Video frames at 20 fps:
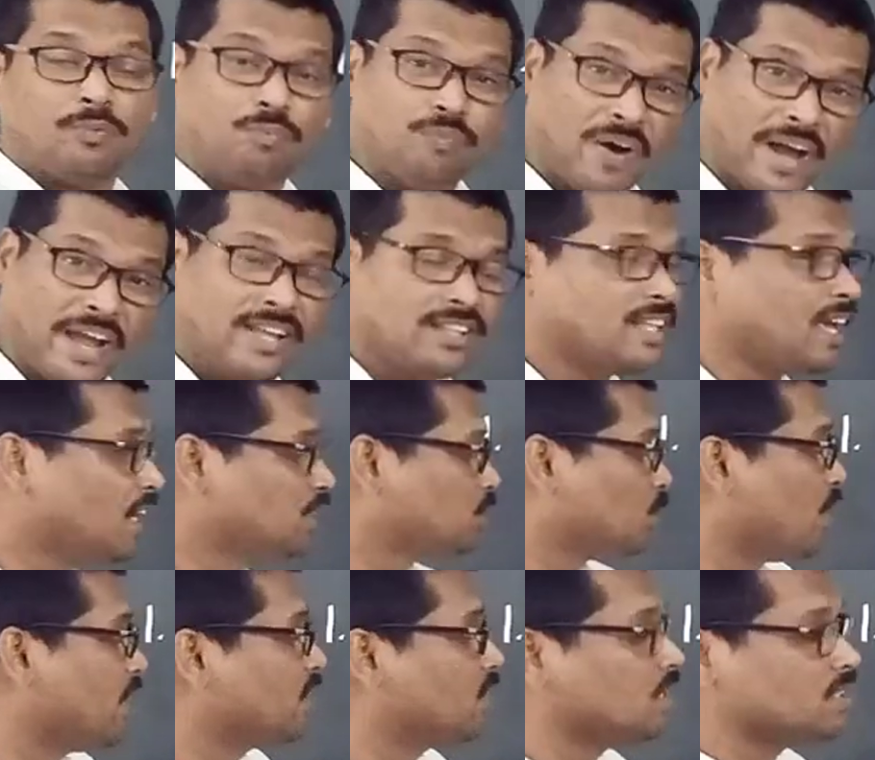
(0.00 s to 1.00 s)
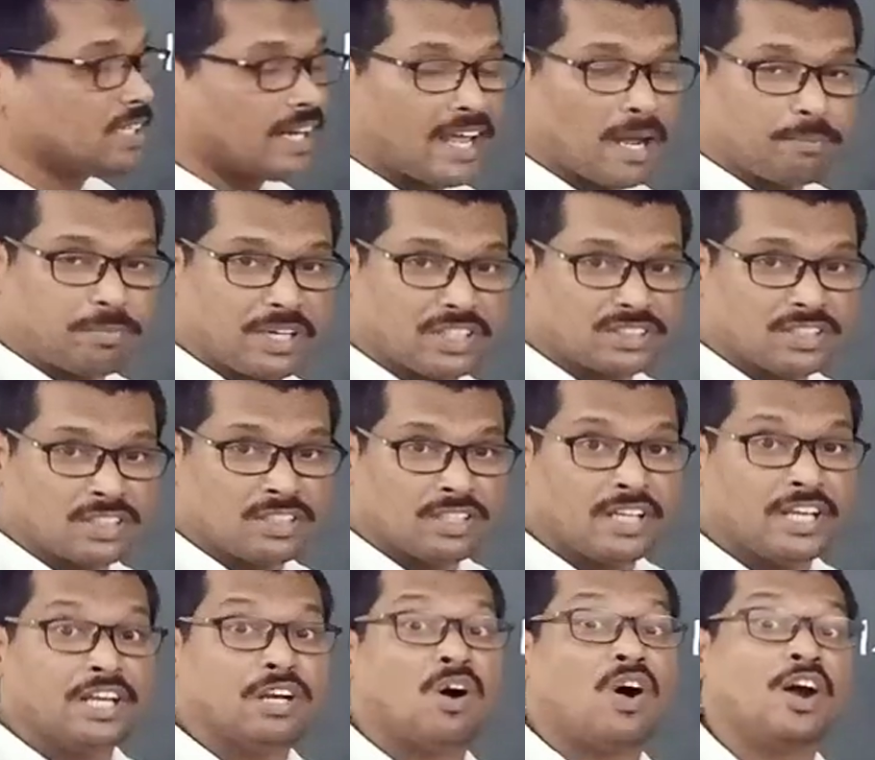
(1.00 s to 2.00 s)
Why they are showing this adaptation?
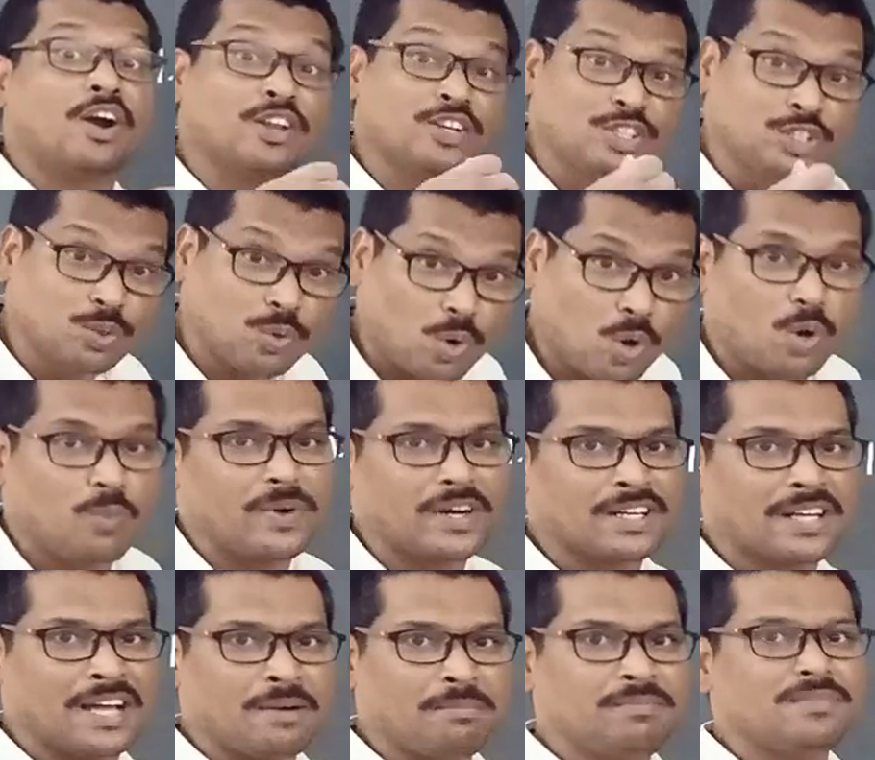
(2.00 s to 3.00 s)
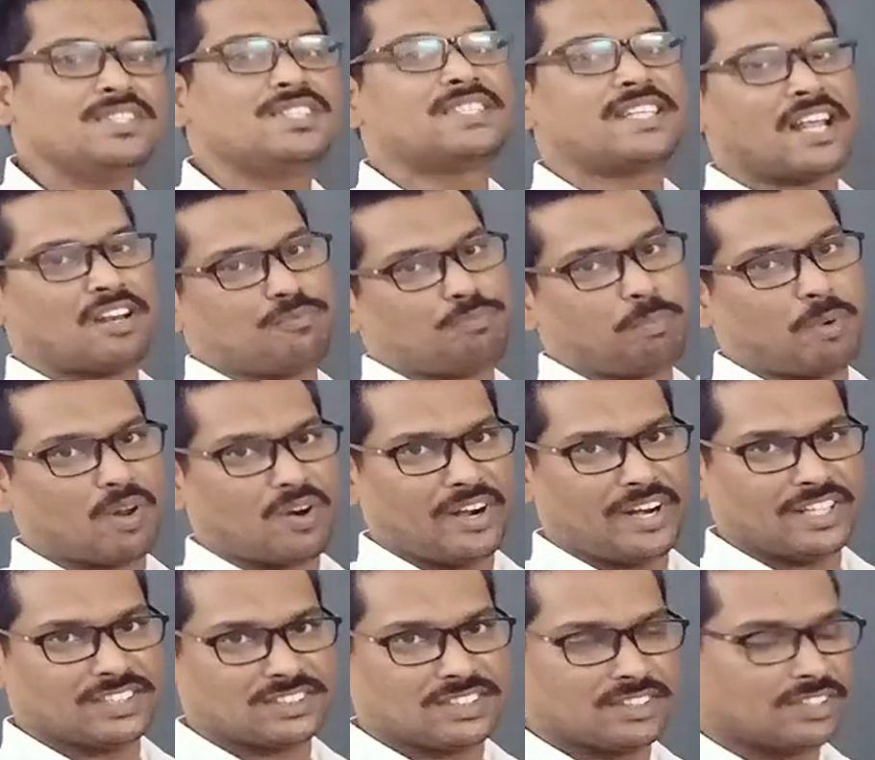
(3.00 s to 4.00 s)
In order to overcome
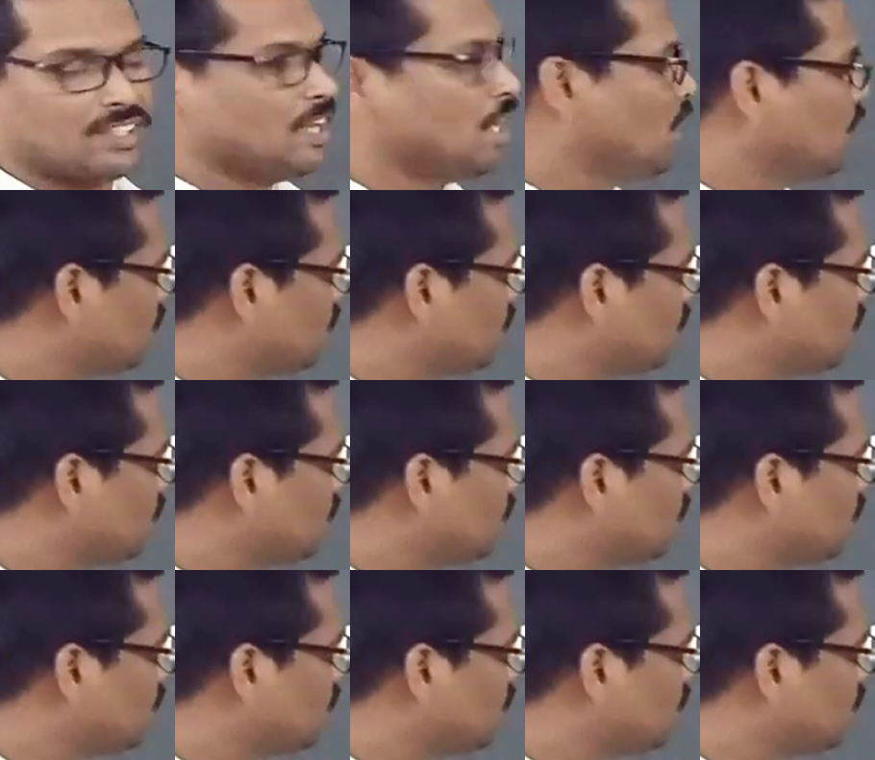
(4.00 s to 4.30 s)
self-pollination.